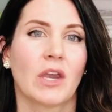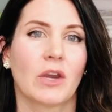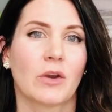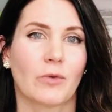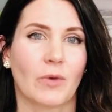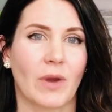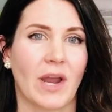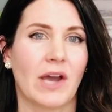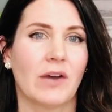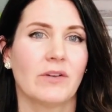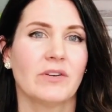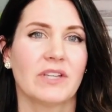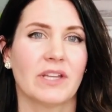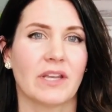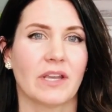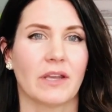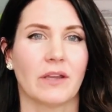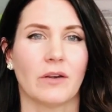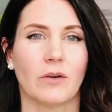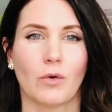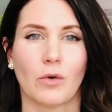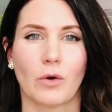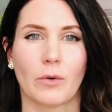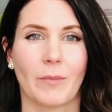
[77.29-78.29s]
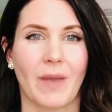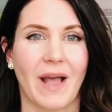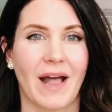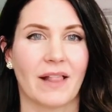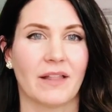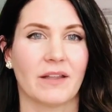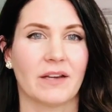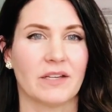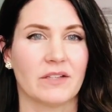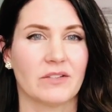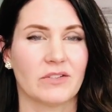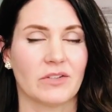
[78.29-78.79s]
grounding and
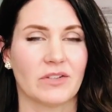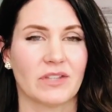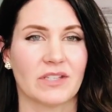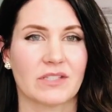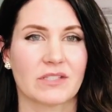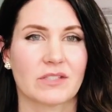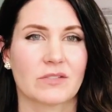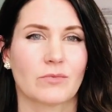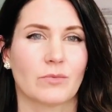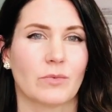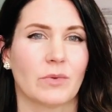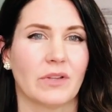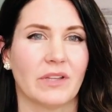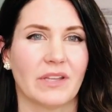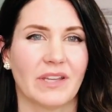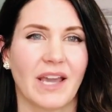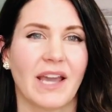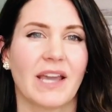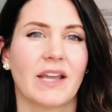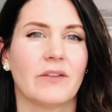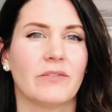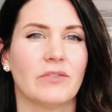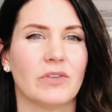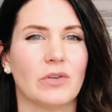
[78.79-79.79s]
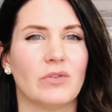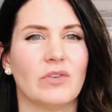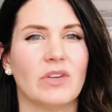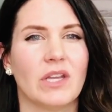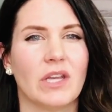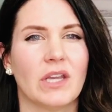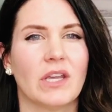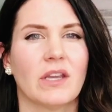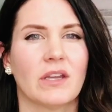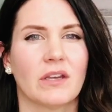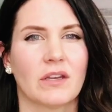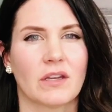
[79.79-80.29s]
normality to this really kind of
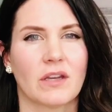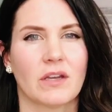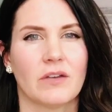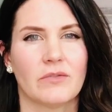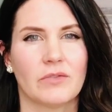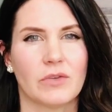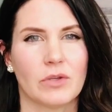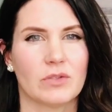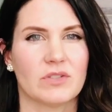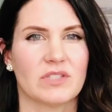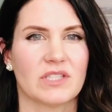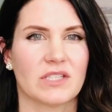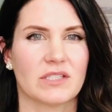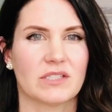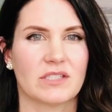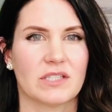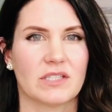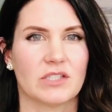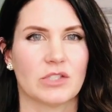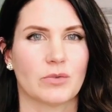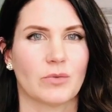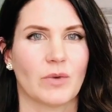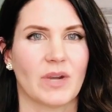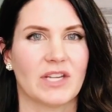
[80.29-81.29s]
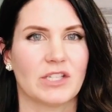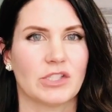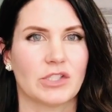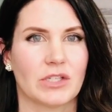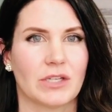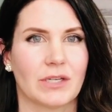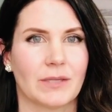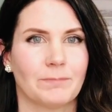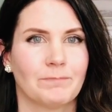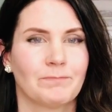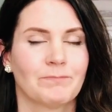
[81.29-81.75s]
unique and confusing situation.